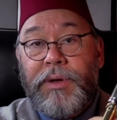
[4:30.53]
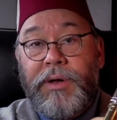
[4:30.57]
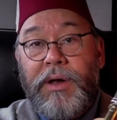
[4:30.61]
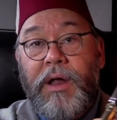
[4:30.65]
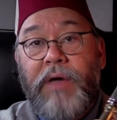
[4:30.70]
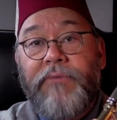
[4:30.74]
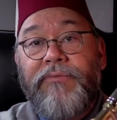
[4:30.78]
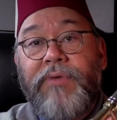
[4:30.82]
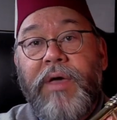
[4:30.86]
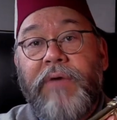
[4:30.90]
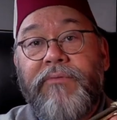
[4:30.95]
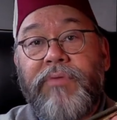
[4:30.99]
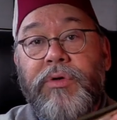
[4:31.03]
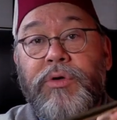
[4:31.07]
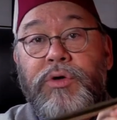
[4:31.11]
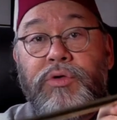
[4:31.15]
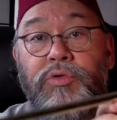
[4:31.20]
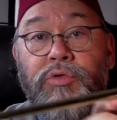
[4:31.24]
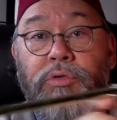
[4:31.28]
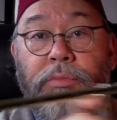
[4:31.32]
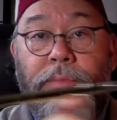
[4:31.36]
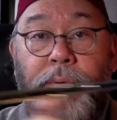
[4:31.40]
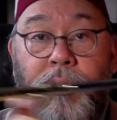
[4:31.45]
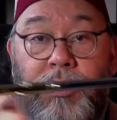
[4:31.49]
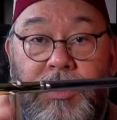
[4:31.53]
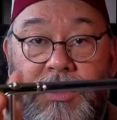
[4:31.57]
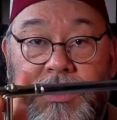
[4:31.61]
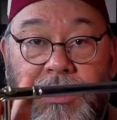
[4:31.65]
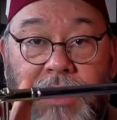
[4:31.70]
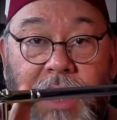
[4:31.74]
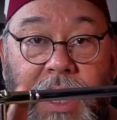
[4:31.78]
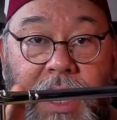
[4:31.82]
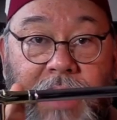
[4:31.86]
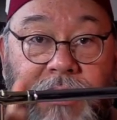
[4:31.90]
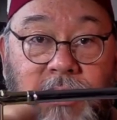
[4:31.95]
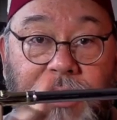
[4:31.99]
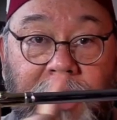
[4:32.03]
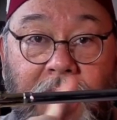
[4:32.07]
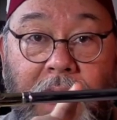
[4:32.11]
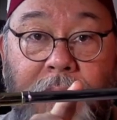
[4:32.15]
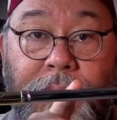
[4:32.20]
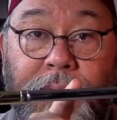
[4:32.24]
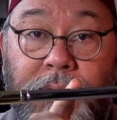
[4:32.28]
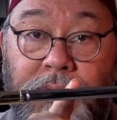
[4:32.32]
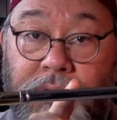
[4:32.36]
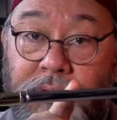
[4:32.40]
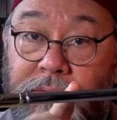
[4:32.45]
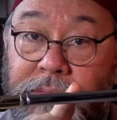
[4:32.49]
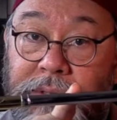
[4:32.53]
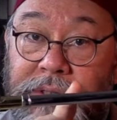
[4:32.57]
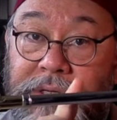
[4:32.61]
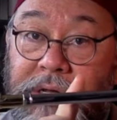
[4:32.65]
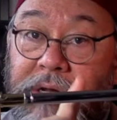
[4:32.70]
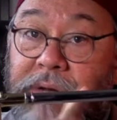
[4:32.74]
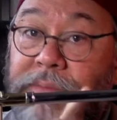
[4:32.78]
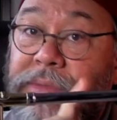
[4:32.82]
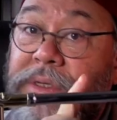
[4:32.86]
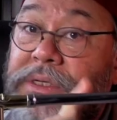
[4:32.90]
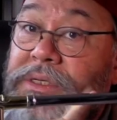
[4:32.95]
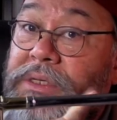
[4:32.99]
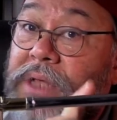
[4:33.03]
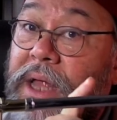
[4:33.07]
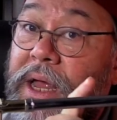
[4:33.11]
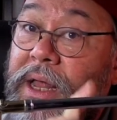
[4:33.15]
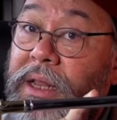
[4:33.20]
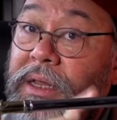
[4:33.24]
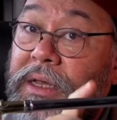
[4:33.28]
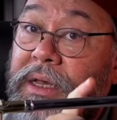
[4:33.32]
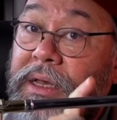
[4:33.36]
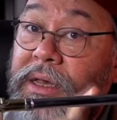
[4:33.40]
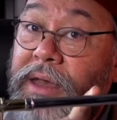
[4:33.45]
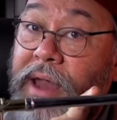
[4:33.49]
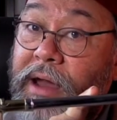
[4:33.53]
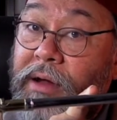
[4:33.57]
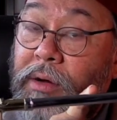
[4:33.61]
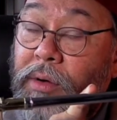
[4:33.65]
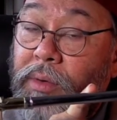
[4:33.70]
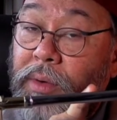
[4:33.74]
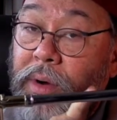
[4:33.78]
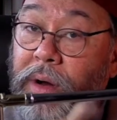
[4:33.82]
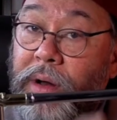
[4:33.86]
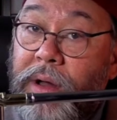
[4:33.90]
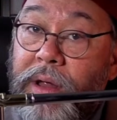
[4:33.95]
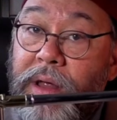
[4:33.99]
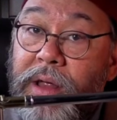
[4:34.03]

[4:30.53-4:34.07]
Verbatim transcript: Now, if you have a dual bore slide, the upper tube is going to be slightly narrower